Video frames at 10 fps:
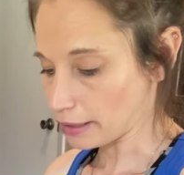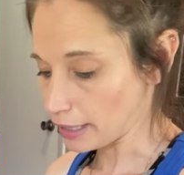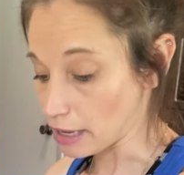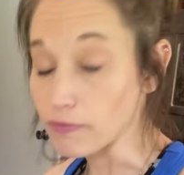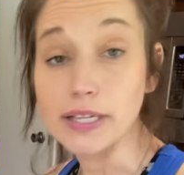
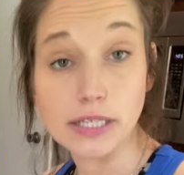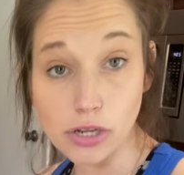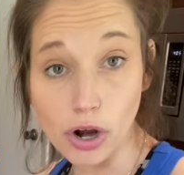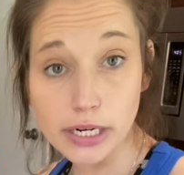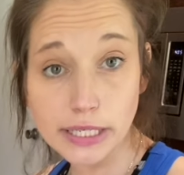if it
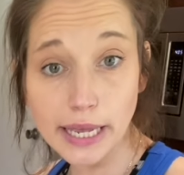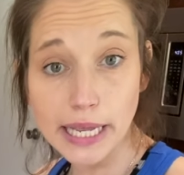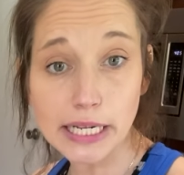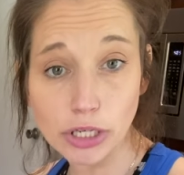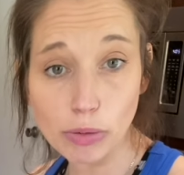starts
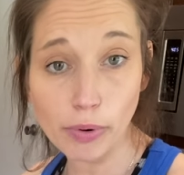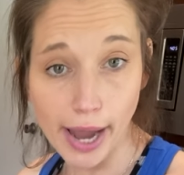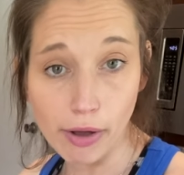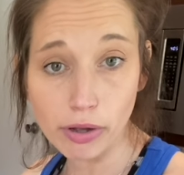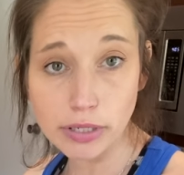getting too
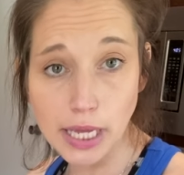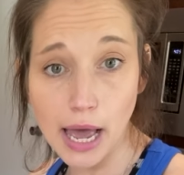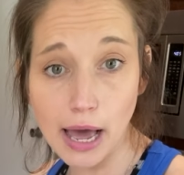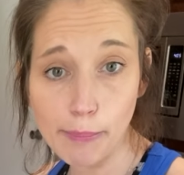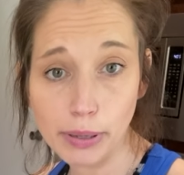brown on
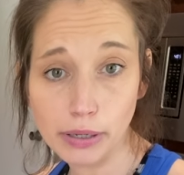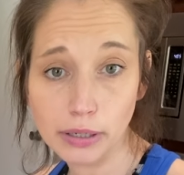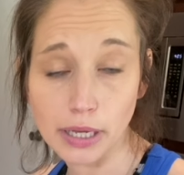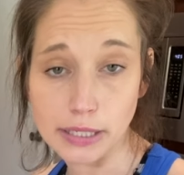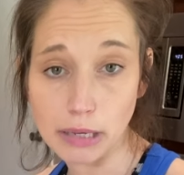top,
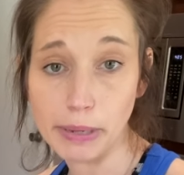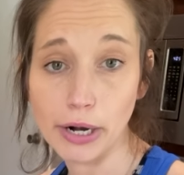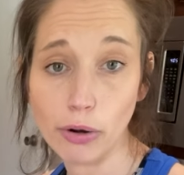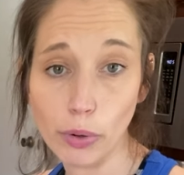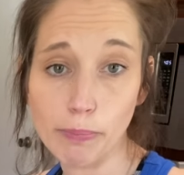because the
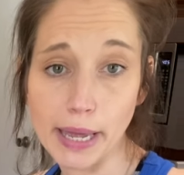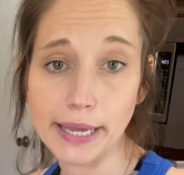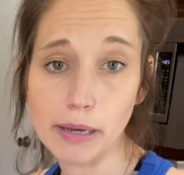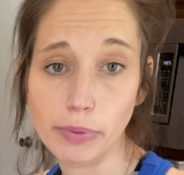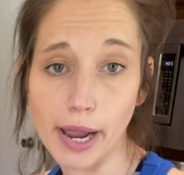butter will make
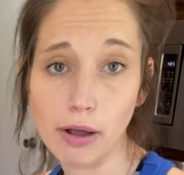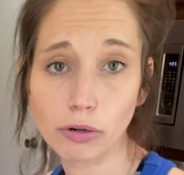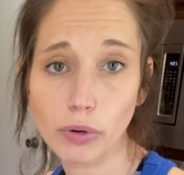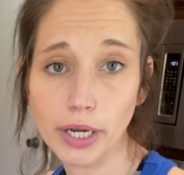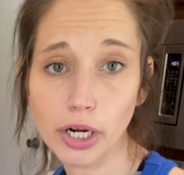it brown
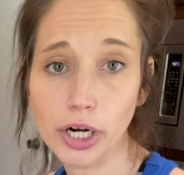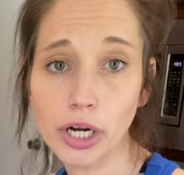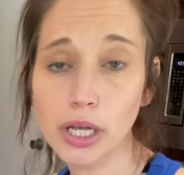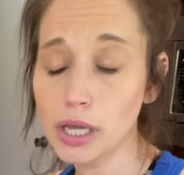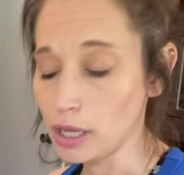quicker,
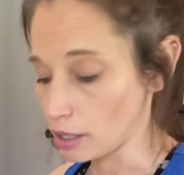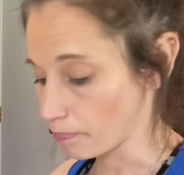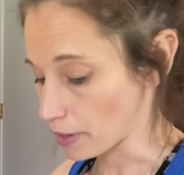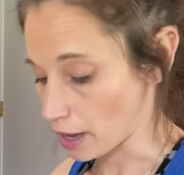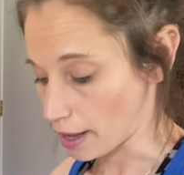
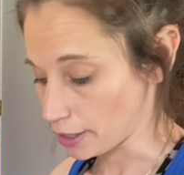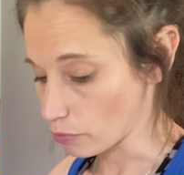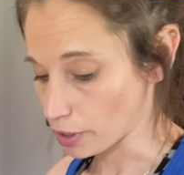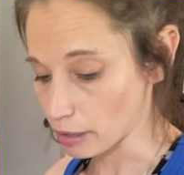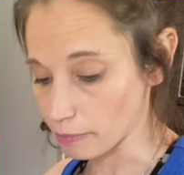uh, you
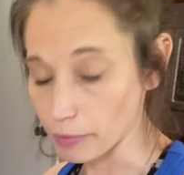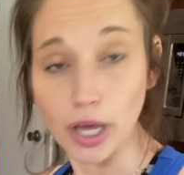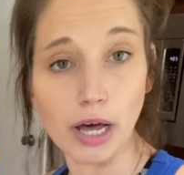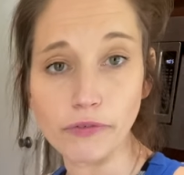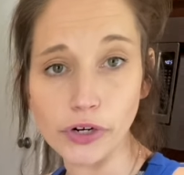wanna
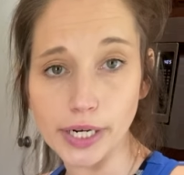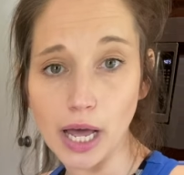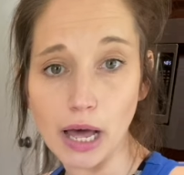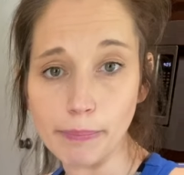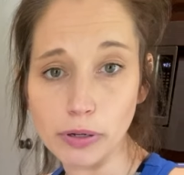cover it
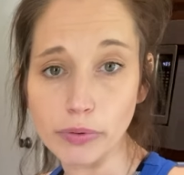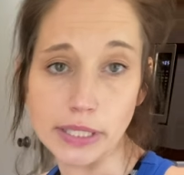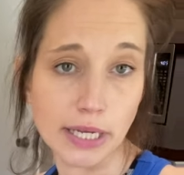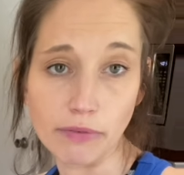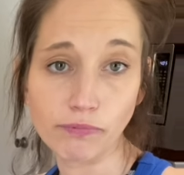up with
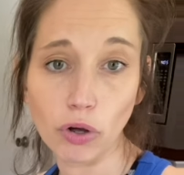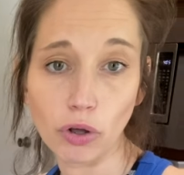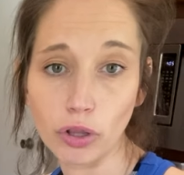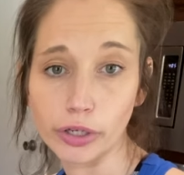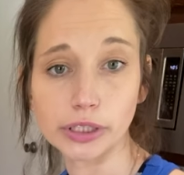
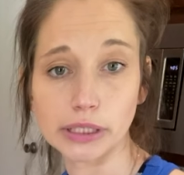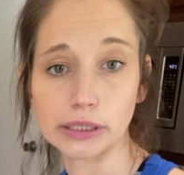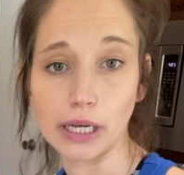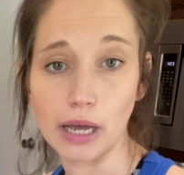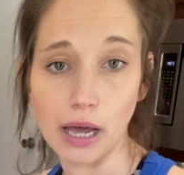tinfoil or just
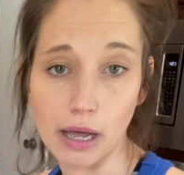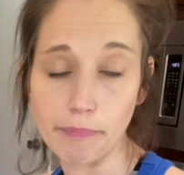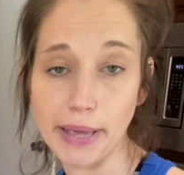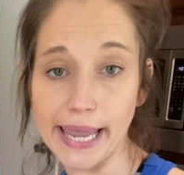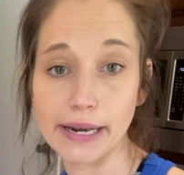a um,
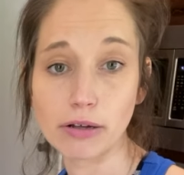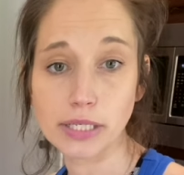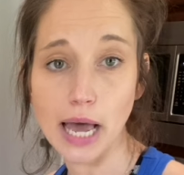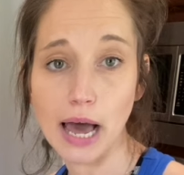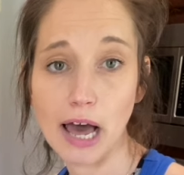pan on
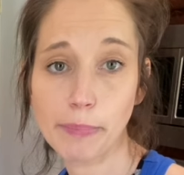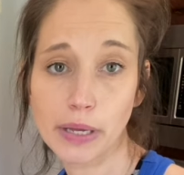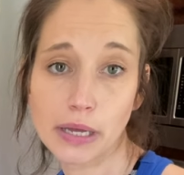top